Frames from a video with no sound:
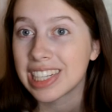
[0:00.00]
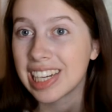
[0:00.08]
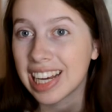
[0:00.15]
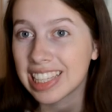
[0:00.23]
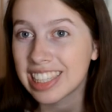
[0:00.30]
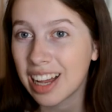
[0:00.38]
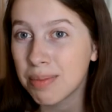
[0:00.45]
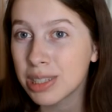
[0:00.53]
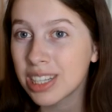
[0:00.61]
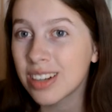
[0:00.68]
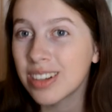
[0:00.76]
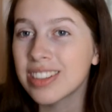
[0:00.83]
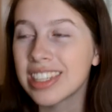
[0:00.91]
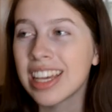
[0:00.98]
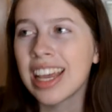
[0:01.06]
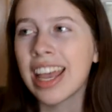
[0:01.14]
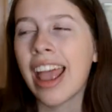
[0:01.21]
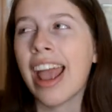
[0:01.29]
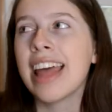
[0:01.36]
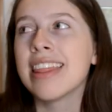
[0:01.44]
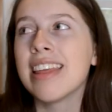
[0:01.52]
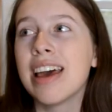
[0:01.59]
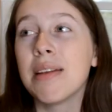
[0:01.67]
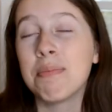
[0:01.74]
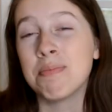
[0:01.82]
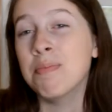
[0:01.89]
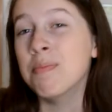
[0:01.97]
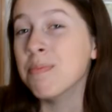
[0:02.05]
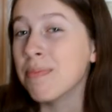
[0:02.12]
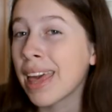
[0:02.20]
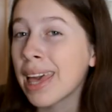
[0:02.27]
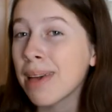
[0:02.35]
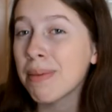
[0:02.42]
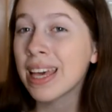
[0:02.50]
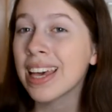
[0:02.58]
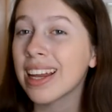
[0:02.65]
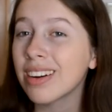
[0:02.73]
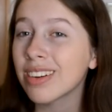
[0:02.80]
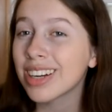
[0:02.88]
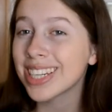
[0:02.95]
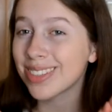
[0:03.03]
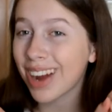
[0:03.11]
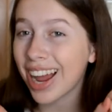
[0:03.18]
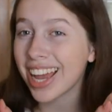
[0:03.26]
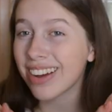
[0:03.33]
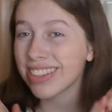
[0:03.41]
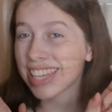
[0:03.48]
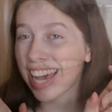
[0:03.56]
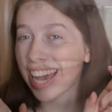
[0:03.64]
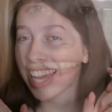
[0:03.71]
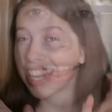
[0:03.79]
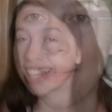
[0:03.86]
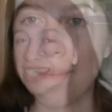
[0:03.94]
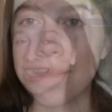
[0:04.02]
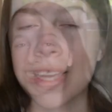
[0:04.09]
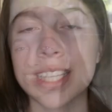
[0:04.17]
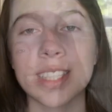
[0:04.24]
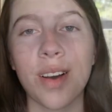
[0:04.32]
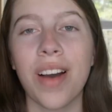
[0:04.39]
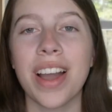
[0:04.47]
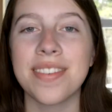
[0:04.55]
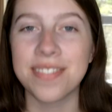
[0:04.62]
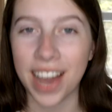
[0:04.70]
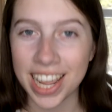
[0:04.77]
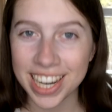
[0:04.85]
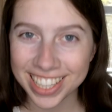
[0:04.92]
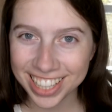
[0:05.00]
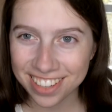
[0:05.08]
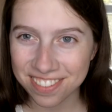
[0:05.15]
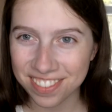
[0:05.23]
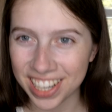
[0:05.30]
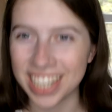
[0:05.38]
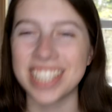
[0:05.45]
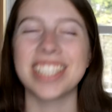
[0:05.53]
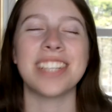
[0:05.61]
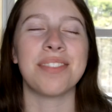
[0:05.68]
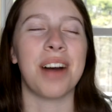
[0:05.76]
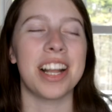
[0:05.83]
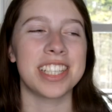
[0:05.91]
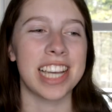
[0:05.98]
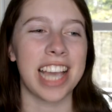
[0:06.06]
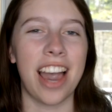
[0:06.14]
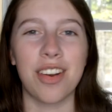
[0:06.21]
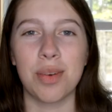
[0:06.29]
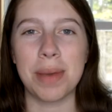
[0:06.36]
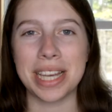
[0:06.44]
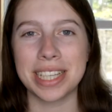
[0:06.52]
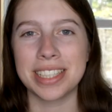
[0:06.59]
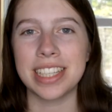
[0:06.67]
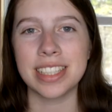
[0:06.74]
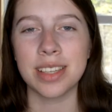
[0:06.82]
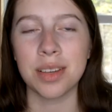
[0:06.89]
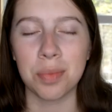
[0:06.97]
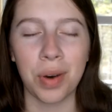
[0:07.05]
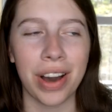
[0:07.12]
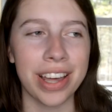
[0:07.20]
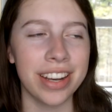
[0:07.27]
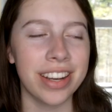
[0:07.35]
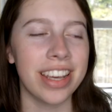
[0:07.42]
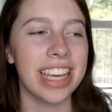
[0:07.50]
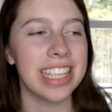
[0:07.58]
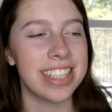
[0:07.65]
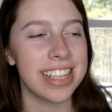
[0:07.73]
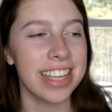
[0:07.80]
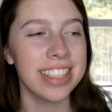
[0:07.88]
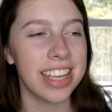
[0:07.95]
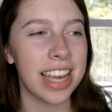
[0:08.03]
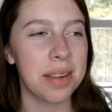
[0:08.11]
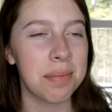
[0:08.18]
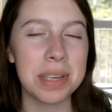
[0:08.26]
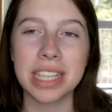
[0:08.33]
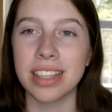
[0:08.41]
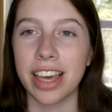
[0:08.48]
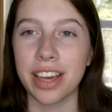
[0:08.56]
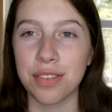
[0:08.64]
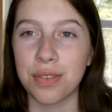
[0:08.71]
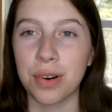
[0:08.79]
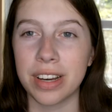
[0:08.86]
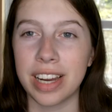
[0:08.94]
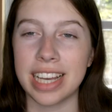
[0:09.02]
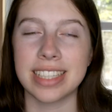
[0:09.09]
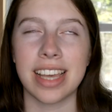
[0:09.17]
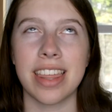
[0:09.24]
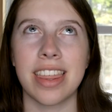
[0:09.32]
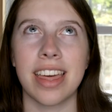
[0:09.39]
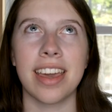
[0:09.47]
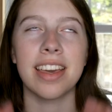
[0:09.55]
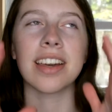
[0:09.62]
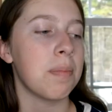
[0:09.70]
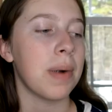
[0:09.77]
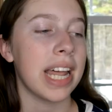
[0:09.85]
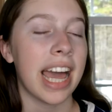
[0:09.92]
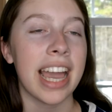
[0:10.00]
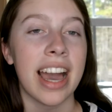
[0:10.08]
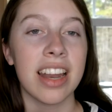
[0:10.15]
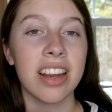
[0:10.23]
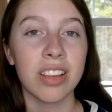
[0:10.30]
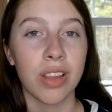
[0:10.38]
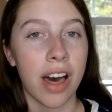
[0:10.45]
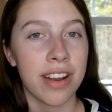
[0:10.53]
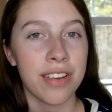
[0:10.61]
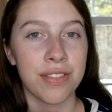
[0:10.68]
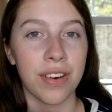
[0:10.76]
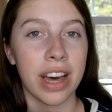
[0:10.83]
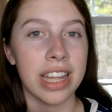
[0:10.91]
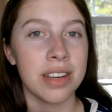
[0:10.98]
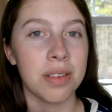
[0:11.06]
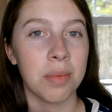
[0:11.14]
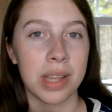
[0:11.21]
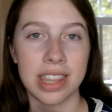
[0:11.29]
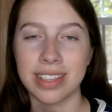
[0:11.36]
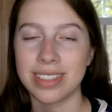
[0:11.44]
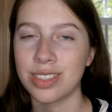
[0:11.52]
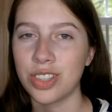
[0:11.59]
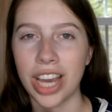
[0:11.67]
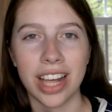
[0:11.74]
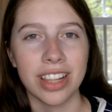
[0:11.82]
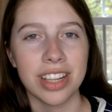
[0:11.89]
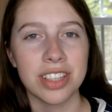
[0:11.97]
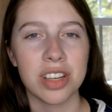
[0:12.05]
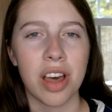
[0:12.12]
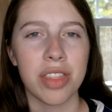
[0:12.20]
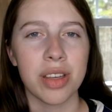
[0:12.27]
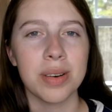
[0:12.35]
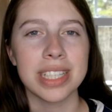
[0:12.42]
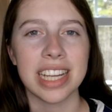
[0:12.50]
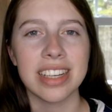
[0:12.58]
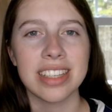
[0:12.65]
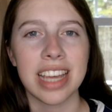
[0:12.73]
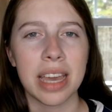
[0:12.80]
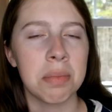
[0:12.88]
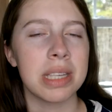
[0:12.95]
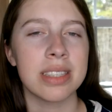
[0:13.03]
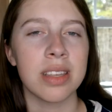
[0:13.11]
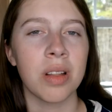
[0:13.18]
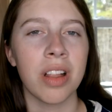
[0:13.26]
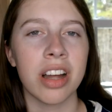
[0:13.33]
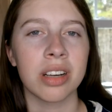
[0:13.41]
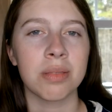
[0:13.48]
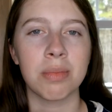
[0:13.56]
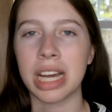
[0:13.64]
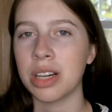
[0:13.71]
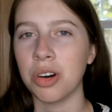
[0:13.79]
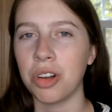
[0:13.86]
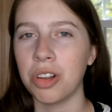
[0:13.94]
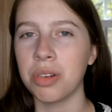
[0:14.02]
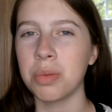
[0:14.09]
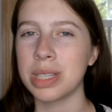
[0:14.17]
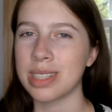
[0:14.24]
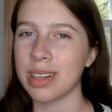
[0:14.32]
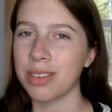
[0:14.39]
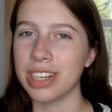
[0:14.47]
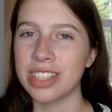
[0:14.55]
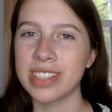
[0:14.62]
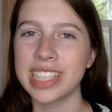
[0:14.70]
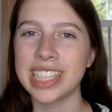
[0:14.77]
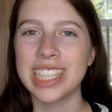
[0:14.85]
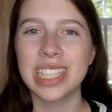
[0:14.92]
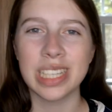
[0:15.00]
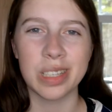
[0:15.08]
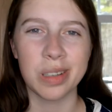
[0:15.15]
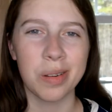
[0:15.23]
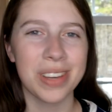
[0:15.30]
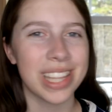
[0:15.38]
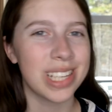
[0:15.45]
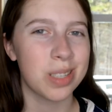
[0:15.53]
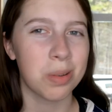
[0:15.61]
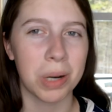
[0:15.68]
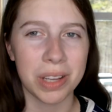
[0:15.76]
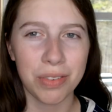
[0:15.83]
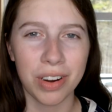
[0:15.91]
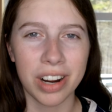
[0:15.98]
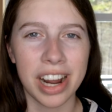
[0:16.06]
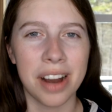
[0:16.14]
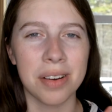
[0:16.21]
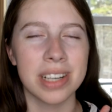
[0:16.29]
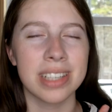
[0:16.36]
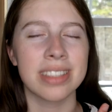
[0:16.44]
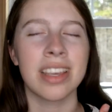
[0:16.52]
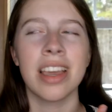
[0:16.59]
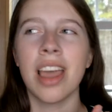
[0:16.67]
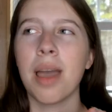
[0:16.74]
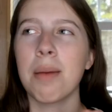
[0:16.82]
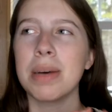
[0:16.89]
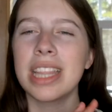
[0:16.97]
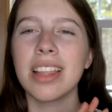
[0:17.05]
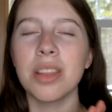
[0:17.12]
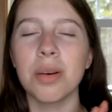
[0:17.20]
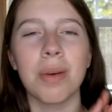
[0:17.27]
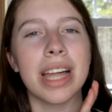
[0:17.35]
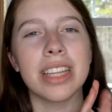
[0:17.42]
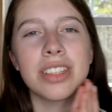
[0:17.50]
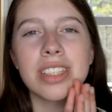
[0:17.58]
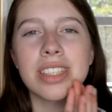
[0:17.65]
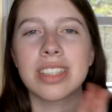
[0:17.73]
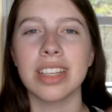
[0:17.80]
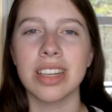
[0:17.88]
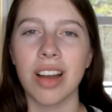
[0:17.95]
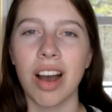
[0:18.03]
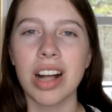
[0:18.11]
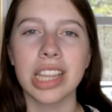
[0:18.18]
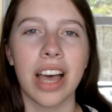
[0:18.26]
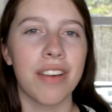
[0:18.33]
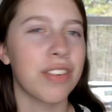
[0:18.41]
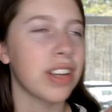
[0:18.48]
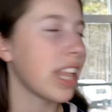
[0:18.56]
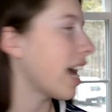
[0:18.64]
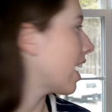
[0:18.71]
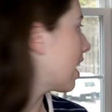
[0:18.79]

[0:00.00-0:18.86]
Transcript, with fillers: the next episodes and then maybe it'll get dry outside. So I finally finished watching Outer Banks season 1. It did take me like 4 days I think, but I had a lot of fun with this challenge. Although it did take me so long, my goal was originally to do it within 24 hours, but then the weather just did not allow for that